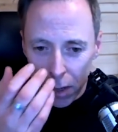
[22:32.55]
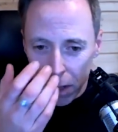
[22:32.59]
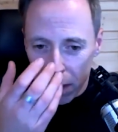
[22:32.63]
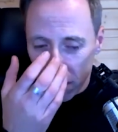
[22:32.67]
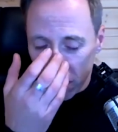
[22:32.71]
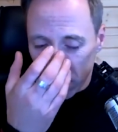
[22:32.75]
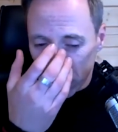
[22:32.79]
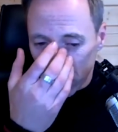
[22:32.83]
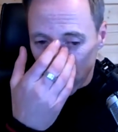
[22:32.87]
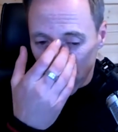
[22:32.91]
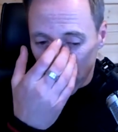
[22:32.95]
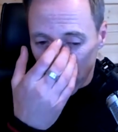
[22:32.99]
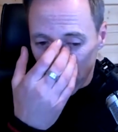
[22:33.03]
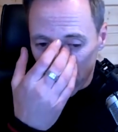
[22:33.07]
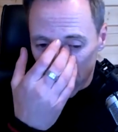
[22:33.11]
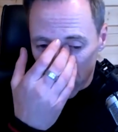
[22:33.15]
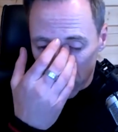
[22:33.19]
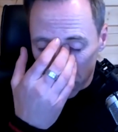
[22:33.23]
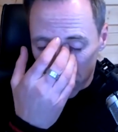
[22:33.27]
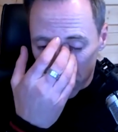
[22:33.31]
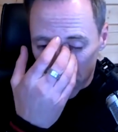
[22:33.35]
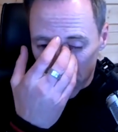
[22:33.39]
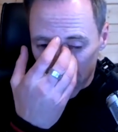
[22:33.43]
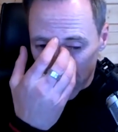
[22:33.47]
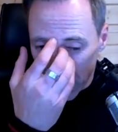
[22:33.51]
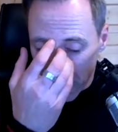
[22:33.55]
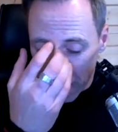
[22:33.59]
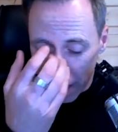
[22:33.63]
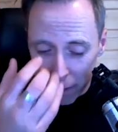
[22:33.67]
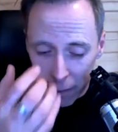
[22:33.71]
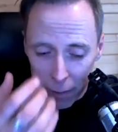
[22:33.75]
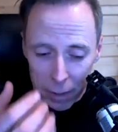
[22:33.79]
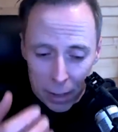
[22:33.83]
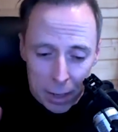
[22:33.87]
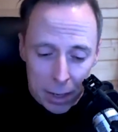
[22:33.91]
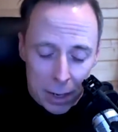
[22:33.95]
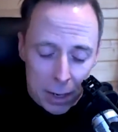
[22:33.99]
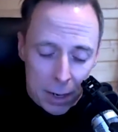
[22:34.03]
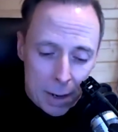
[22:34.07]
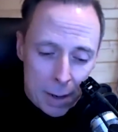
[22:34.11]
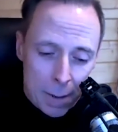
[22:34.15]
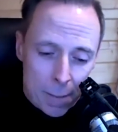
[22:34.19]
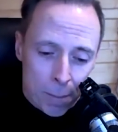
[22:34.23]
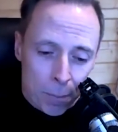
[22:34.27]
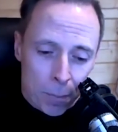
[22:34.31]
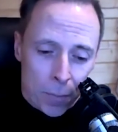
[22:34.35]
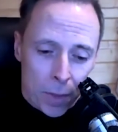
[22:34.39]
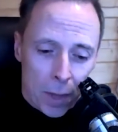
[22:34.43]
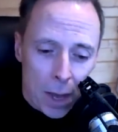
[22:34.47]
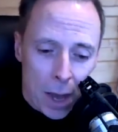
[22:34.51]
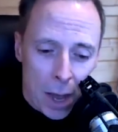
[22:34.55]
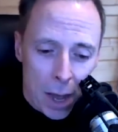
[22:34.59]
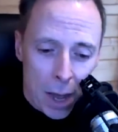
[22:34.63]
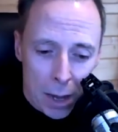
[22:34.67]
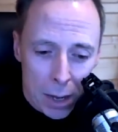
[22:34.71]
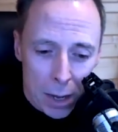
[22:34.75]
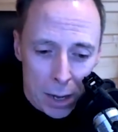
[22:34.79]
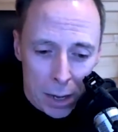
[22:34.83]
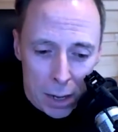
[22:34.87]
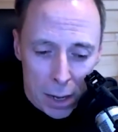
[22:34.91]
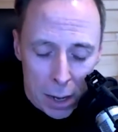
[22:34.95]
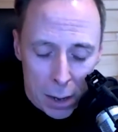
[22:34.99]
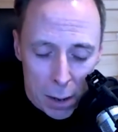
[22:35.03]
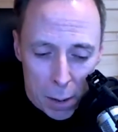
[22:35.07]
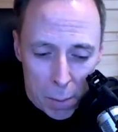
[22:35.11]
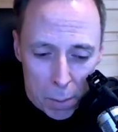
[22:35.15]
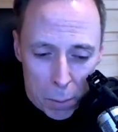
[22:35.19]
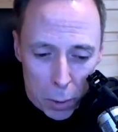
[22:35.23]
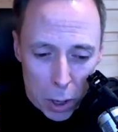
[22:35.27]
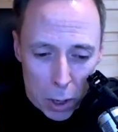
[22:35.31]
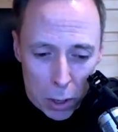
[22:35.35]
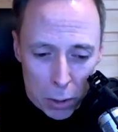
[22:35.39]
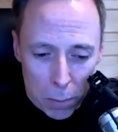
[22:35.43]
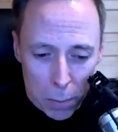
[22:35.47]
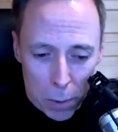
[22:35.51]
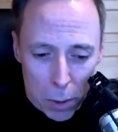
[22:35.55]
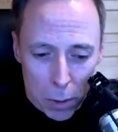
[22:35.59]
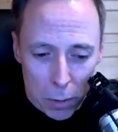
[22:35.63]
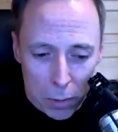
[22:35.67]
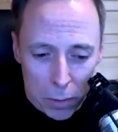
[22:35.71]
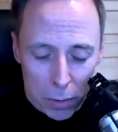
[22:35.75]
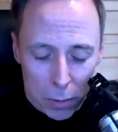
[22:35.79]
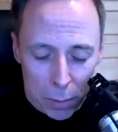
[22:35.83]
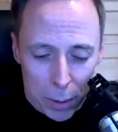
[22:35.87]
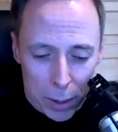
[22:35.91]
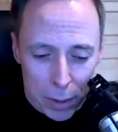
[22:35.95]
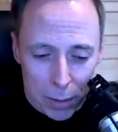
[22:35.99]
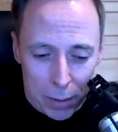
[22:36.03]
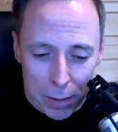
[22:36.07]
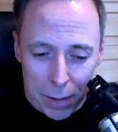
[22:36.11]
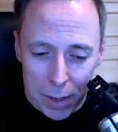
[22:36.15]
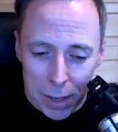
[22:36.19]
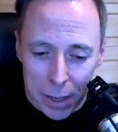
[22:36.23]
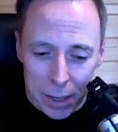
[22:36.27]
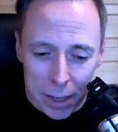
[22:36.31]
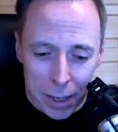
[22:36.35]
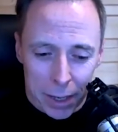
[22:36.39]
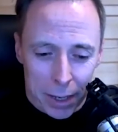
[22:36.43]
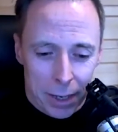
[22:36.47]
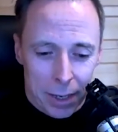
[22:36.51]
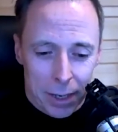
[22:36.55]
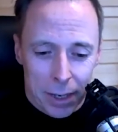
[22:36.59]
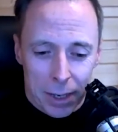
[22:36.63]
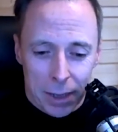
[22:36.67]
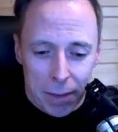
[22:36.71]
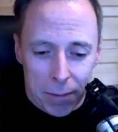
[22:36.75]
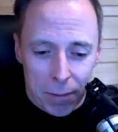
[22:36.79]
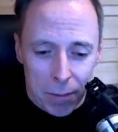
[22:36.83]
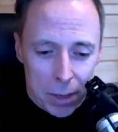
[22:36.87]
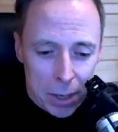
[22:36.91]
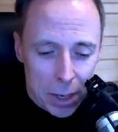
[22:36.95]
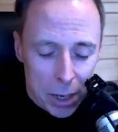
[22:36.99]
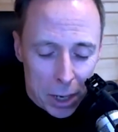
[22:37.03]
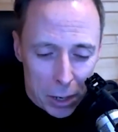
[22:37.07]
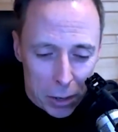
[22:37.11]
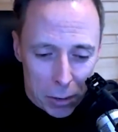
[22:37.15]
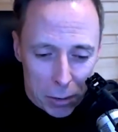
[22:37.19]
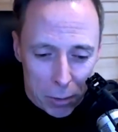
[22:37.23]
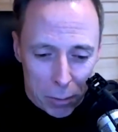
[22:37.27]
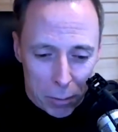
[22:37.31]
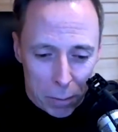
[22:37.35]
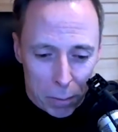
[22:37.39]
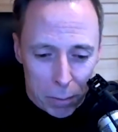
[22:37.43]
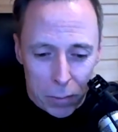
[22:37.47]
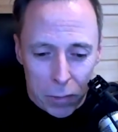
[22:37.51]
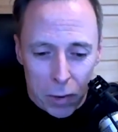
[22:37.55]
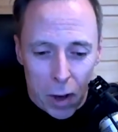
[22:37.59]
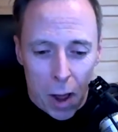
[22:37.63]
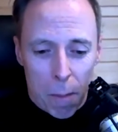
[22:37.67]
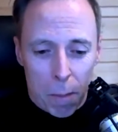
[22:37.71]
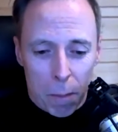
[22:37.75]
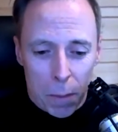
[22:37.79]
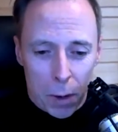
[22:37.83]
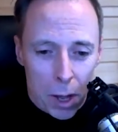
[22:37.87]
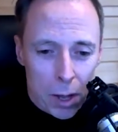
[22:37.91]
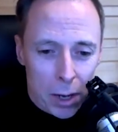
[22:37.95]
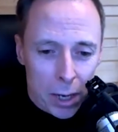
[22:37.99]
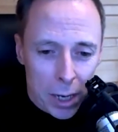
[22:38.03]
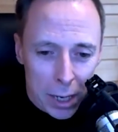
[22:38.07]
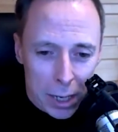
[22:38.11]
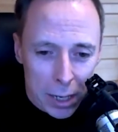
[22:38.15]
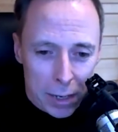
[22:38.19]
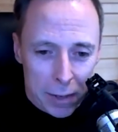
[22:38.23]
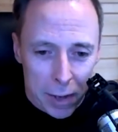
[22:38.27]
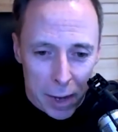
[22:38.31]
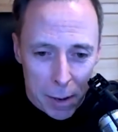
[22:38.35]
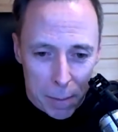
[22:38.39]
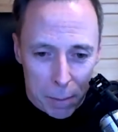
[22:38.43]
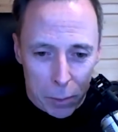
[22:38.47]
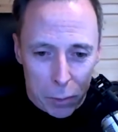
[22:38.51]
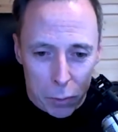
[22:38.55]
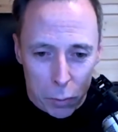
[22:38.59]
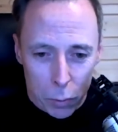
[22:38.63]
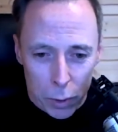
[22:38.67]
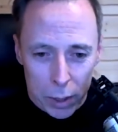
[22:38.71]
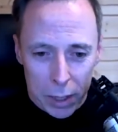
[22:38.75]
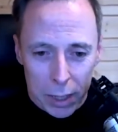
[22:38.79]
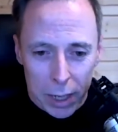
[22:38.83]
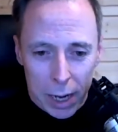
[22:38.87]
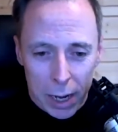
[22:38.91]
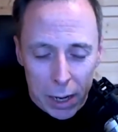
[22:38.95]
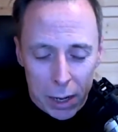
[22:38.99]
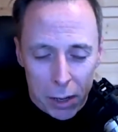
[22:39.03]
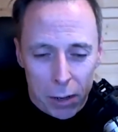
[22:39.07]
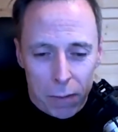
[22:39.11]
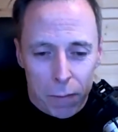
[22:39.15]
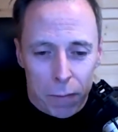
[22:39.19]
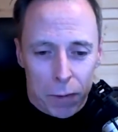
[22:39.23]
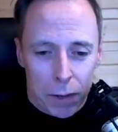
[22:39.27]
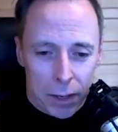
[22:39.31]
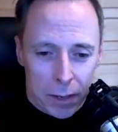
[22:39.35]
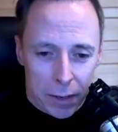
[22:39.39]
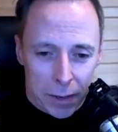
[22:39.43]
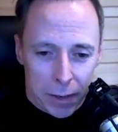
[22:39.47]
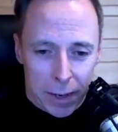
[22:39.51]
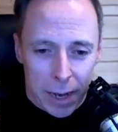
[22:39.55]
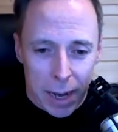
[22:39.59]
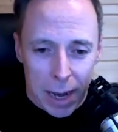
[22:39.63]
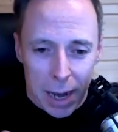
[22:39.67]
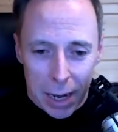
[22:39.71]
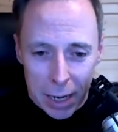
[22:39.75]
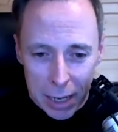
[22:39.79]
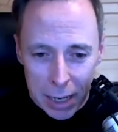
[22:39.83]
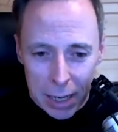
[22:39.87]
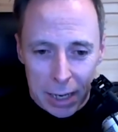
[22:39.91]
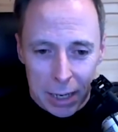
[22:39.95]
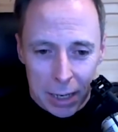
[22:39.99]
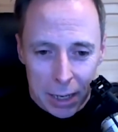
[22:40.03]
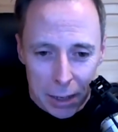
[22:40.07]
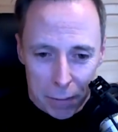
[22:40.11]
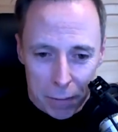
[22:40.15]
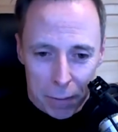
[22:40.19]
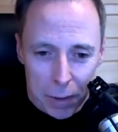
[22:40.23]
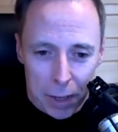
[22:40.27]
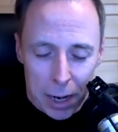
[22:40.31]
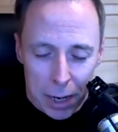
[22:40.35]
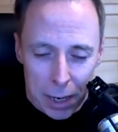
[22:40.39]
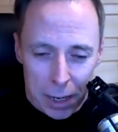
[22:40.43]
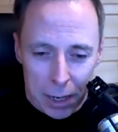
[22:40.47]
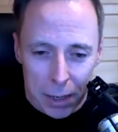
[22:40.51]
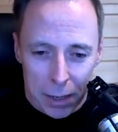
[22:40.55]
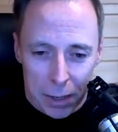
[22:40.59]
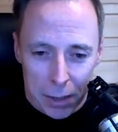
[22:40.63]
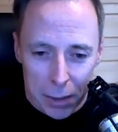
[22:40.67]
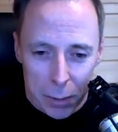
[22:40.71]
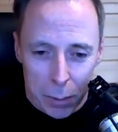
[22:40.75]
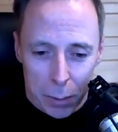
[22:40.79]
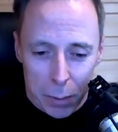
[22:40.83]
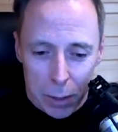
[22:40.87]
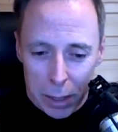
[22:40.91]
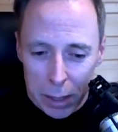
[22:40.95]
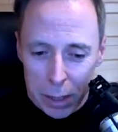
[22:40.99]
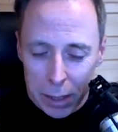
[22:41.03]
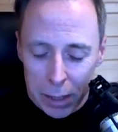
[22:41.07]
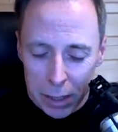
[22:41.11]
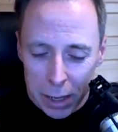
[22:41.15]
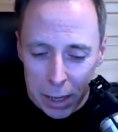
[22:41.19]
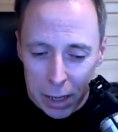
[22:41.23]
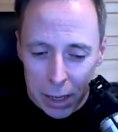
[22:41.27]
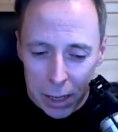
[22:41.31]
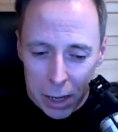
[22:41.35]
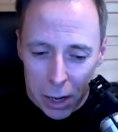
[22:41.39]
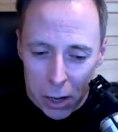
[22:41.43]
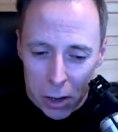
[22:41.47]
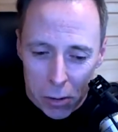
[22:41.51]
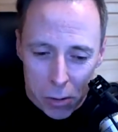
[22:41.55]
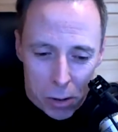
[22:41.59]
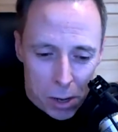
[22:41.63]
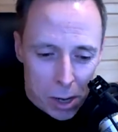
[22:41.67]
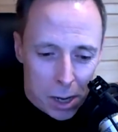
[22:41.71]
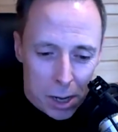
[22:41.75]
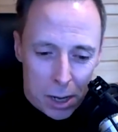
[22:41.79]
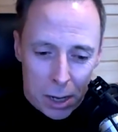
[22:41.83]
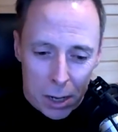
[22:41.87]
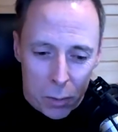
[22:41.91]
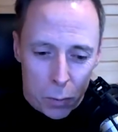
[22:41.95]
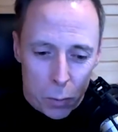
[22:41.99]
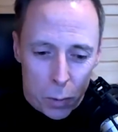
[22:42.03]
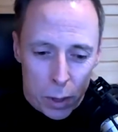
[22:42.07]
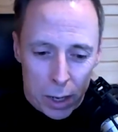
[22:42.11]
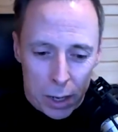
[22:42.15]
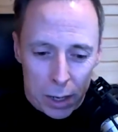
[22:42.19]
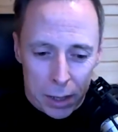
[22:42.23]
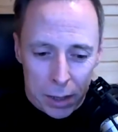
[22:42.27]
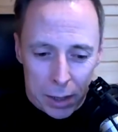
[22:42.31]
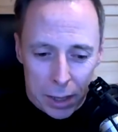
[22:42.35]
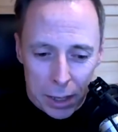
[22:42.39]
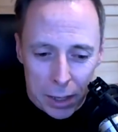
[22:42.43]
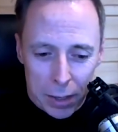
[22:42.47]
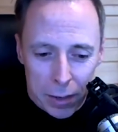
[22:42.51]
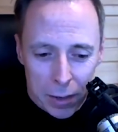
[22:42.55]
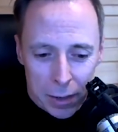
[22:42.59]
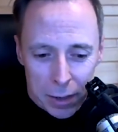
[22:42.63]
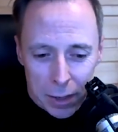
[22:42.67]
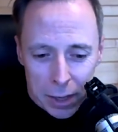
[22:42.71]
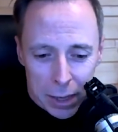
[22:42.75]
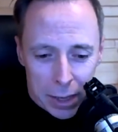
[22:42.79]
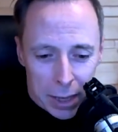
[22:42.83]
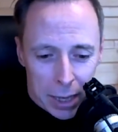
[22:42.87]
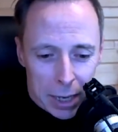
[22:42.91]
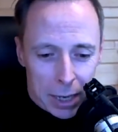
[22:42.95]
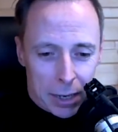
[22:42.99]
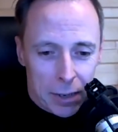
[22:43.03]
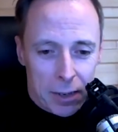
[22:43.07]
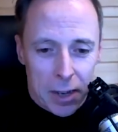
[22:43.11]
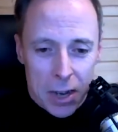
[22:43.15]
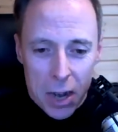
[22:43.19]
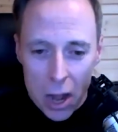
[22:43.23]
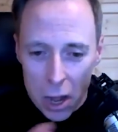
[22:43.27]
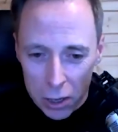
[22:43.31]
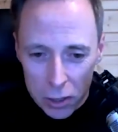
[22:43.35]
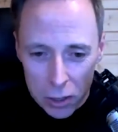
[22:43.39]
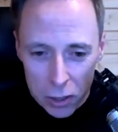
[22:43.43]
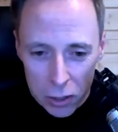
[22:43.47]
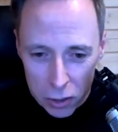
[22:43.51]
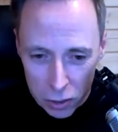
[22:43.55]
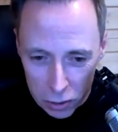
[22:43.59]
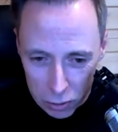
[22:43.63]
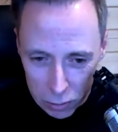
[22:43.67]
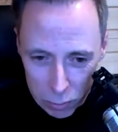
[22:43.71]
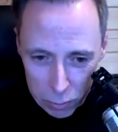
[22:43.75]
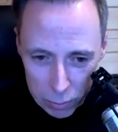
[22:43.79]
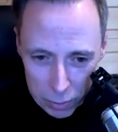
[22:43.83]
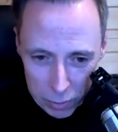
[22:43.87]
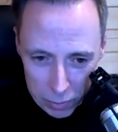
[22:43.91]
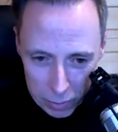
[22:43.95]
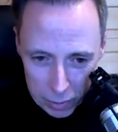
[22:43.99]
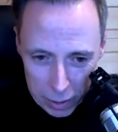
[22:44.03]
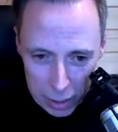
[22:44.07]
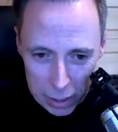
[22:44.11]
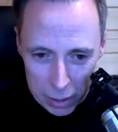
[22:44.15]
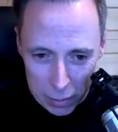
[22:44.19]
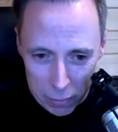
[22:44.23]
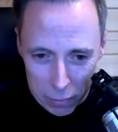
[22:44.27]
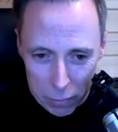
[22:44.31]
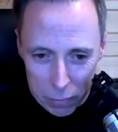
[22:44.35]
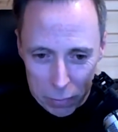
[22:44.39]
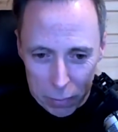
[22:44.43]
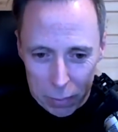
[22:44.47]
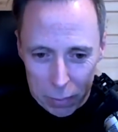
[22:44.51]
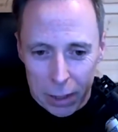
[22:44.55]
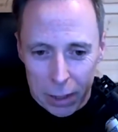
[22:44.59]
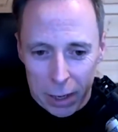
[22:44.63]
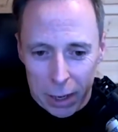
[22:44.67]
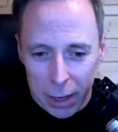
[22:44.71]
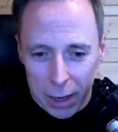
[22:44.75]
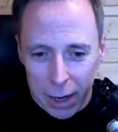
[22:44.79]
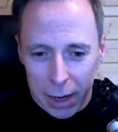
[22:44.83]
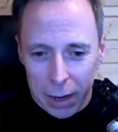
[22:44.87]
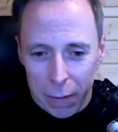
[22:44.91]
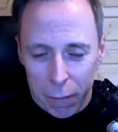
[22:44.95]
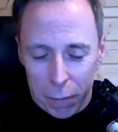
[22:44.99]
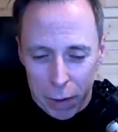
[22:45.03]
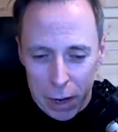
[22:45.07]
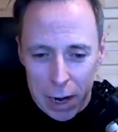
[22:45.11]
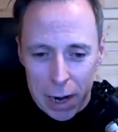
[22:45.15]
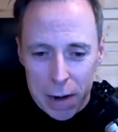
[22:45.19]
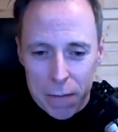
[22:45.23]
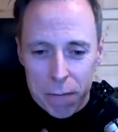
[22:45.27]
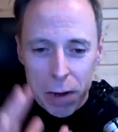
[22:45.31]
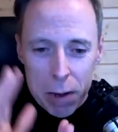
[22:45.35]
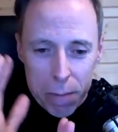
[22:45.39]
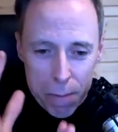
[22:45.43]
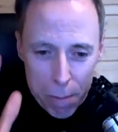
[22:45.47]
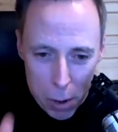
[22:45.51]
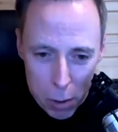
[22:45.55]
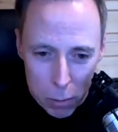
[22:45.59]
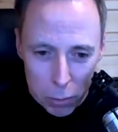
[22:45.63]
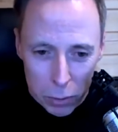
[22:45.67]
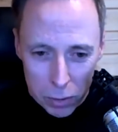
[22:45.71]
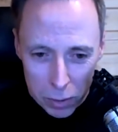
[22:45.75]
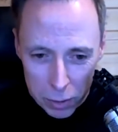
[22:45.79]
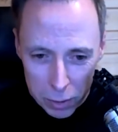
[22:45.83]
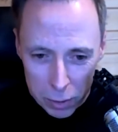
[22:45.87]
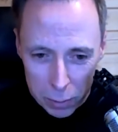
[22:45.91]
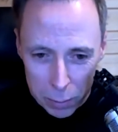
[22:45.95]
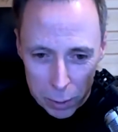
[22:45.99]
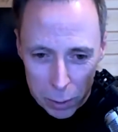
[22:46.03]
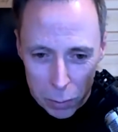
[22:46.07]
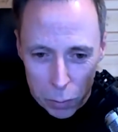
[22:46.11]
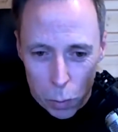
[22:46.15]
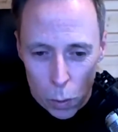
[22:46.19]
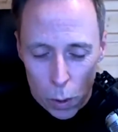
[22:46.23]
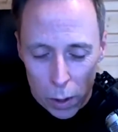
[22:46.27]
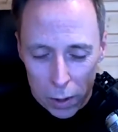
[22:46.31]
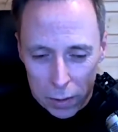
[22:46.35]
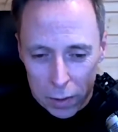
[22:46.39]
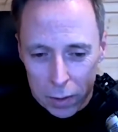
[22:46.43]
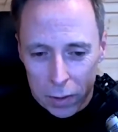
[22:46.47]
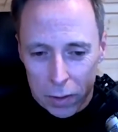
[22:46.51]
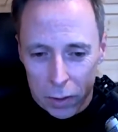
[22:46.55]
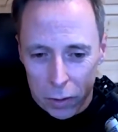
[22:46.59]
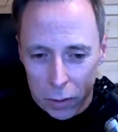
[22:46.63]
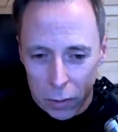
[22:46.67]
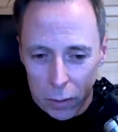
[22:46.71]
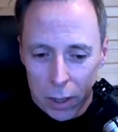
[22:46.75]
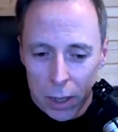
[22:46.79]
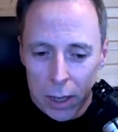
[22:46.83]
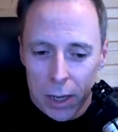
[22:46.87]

So if somebody has a blog post about, like, top blogging tips, well, they'll look for a slightly different angle. So they'll go, well, these are the things not to do, instead of if every post is about what to do.